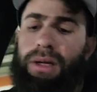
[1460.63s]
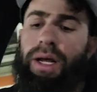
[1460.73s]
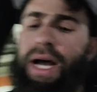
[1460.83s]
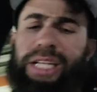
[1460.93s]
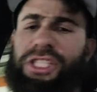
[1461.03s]

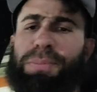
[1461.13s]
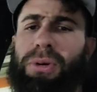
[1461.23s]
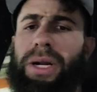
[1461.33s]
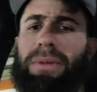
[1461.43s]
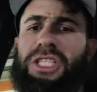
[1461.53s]
I just
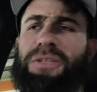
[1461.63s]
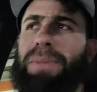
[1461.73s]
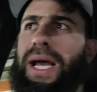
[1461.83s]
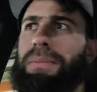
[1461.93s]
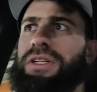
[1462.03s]
pretty much
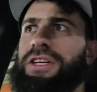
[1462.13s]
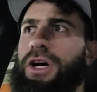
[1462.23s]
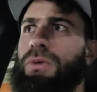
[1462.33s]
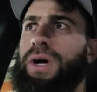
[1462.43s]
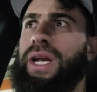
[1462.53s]
spammed
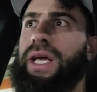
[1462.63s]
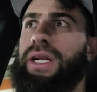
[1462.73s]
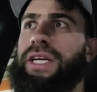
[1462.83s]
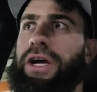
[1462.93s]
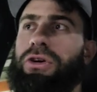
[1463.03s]
Tailwind and
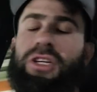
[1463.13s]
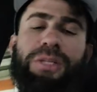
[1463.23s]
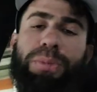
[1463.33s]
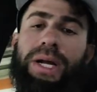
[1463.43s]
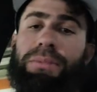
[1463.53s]
Kyogre
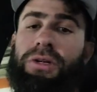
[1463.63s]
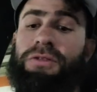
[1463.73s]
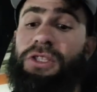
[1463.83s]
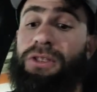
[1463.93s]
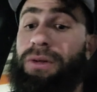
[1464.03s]
spread
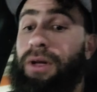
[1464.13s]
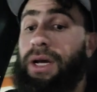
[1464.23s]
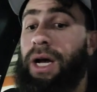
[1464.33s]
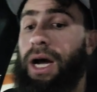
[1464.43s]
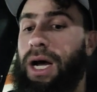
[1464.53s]
moves.
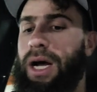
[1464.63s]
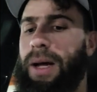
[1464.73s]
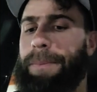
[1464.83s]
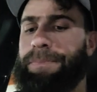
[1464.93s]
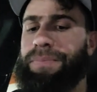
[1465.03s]

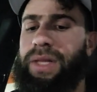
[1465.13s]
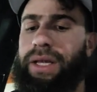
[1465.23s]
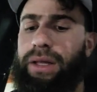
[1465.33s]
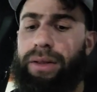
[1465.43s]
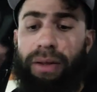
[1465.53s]

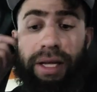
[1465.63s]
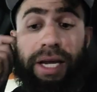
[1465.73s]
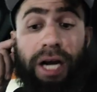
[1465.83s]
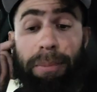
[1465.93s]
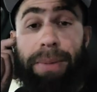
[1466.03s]
He
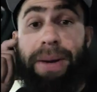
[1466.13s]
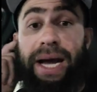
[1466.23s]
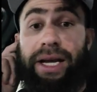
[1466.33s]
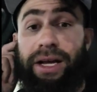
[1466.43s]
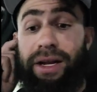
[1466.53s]
got me
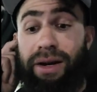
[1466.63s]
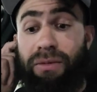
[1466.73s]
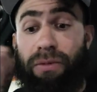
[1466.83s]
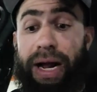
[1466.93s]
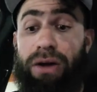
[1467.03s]
back in
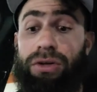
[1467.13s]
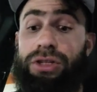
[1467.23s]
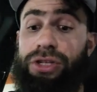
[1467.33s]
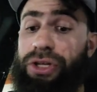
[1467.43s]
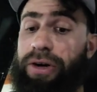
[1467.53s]
round
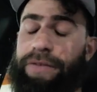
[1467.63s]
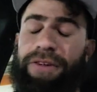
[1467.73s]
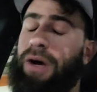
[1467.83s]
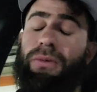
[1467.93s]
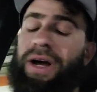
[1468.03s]
2. I
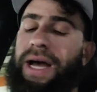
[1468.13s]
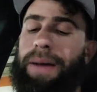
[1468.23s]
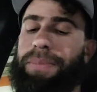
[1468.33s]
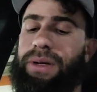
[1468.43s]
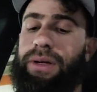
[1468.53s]
forgot what
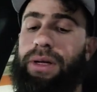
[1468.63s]
happened.